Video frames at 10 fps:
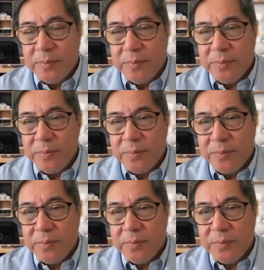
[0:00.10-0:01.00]

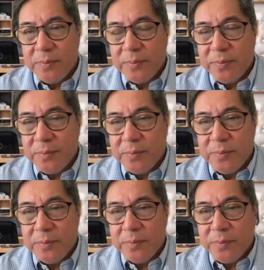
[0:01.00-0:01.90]

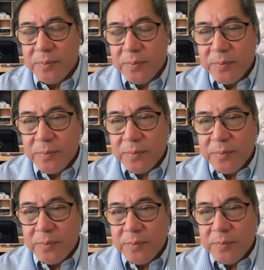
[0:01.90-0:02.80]

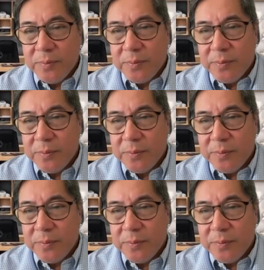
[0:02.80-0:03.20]
[no speech]